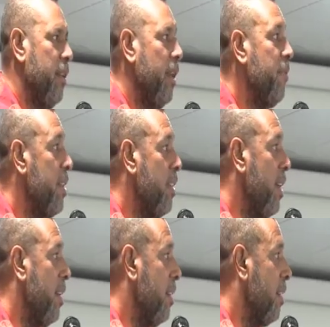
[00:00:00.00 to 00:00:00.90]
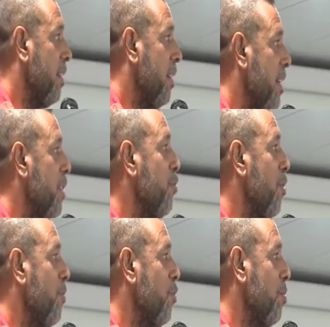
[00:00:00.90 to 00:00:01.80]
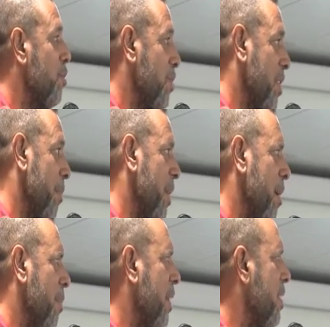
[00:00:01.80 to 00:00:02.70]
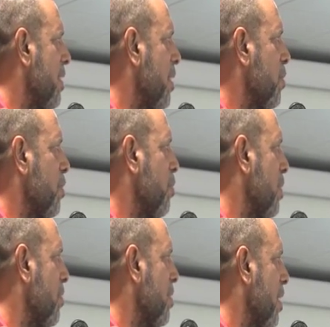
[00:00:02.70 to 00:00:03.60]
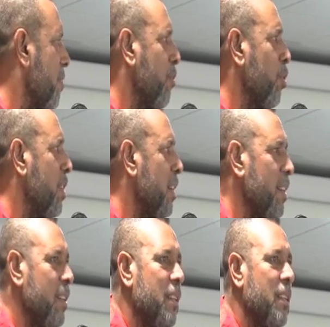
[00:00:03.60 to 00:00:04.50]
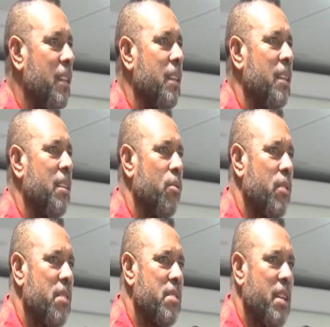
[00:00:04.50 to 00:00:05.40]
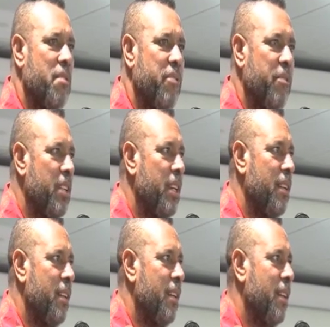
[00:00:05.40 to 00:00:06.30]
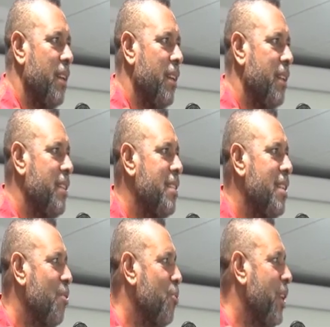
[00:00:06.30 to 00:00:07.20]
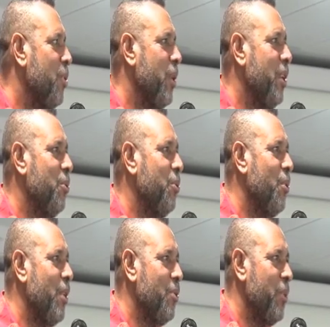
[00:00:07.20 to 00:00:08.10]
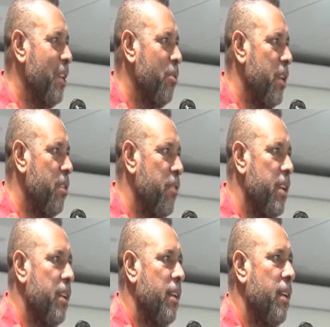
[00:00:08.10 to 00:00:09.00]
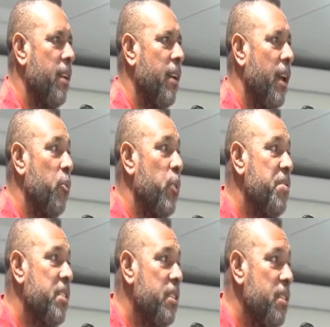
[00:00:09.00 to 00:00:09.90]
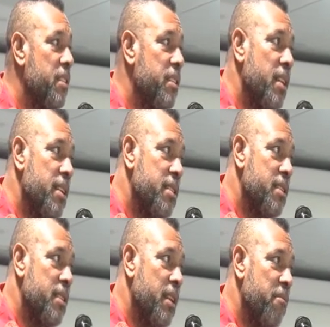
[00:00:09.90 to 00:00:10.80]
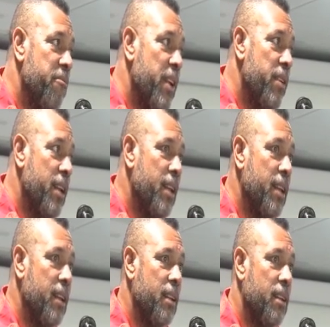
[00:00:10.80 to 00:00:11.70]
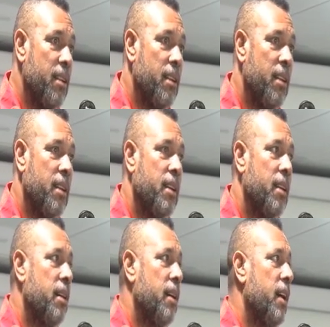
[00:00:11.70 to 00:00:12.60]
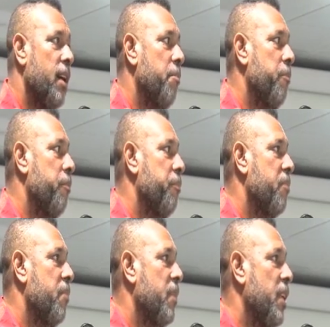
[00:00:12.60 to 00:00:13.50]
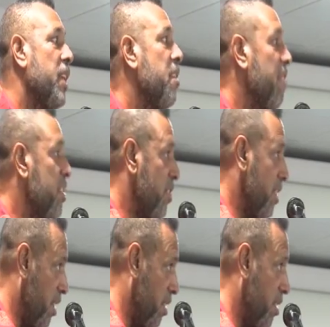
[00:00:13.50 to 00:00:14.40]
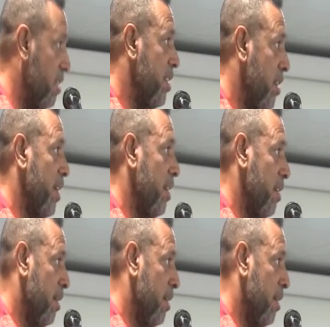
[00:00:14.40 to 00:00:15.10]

Even then, the issue of jobs was coming up. I think that was 2014, 2015. This is now 2022, going 2023, and we've still seen very little um, intervention in this area.